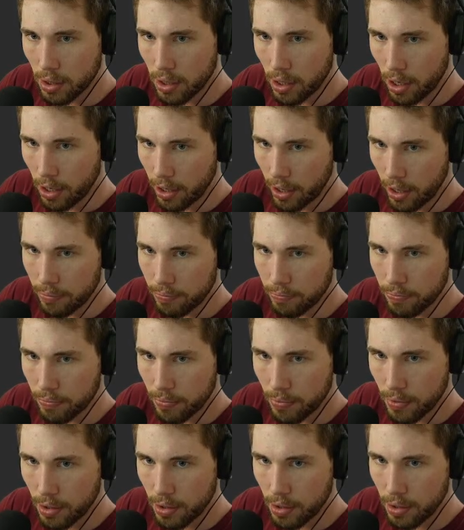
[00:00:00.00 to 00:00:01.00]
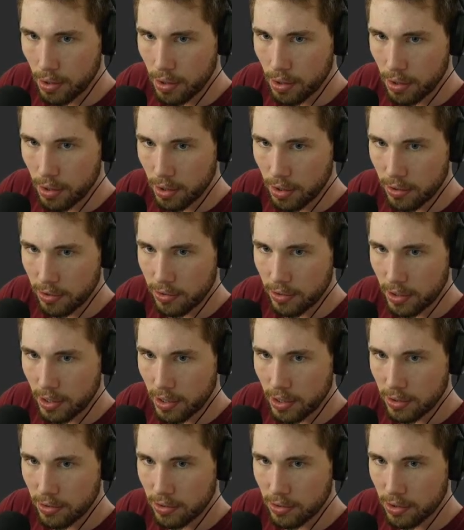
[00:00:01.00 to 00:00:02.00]
Okay. This
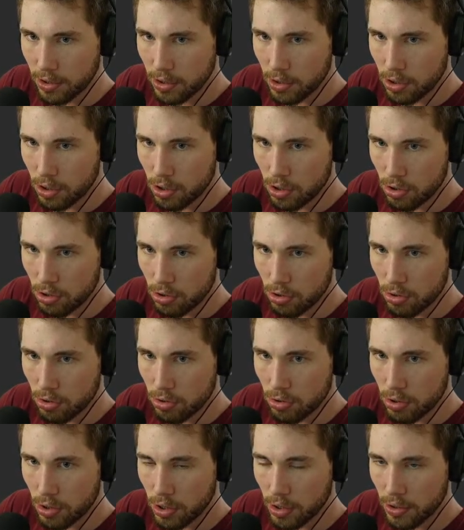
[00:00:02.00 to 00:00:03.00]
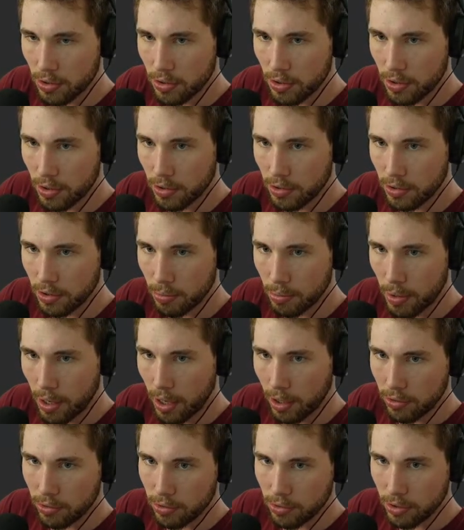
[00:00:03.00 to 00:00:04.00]
needs to do some
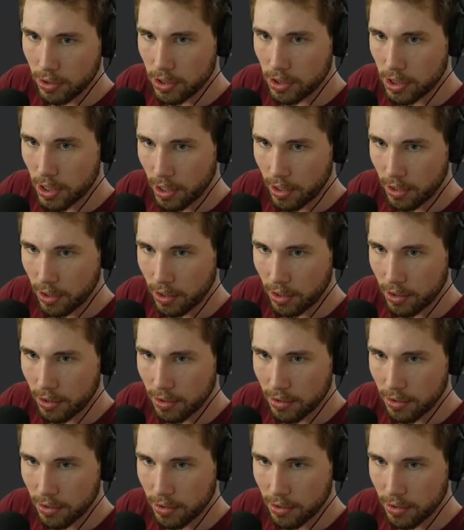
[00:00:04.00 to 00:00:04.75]
extra checking.